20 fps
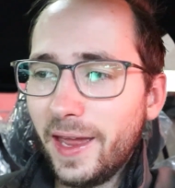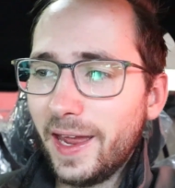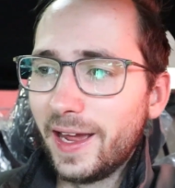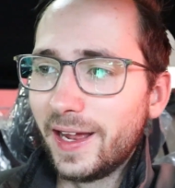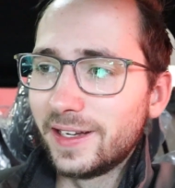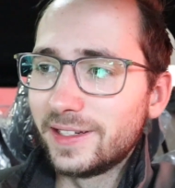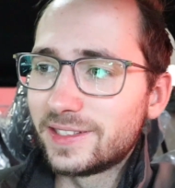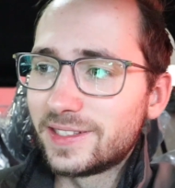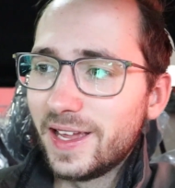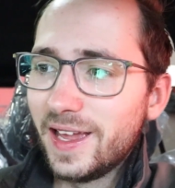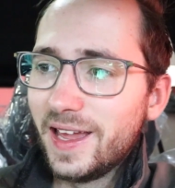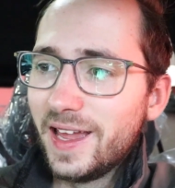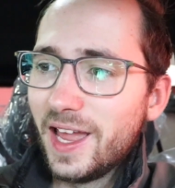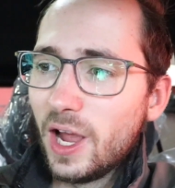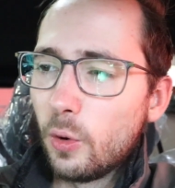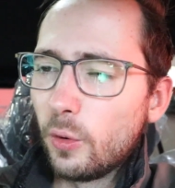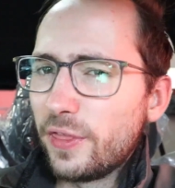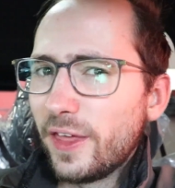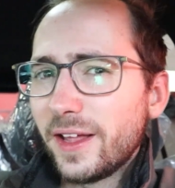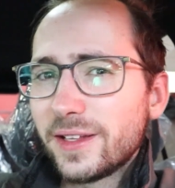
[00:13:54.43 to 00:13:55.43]
And
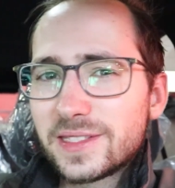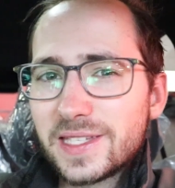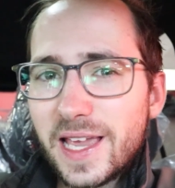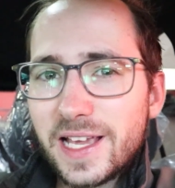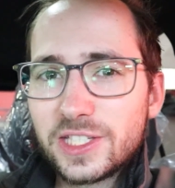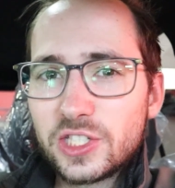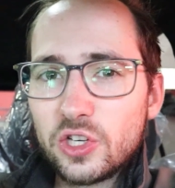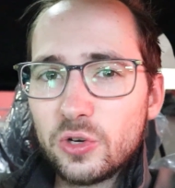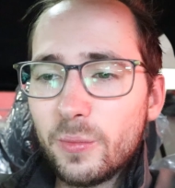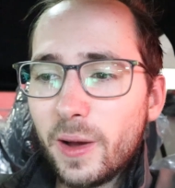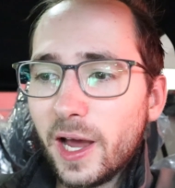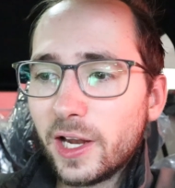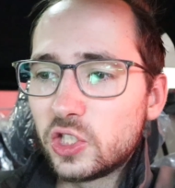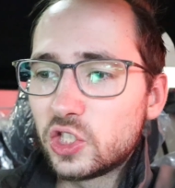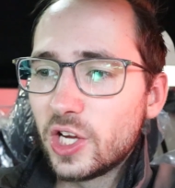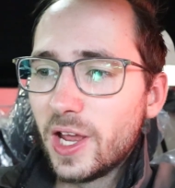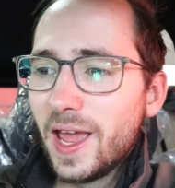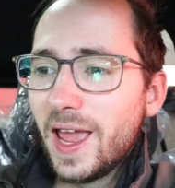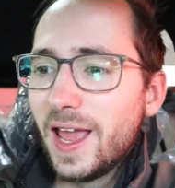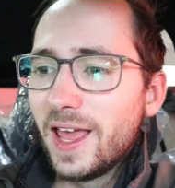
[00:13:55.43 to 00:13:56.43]
without saying too
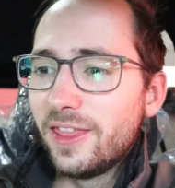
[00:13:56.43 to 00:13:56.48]
much,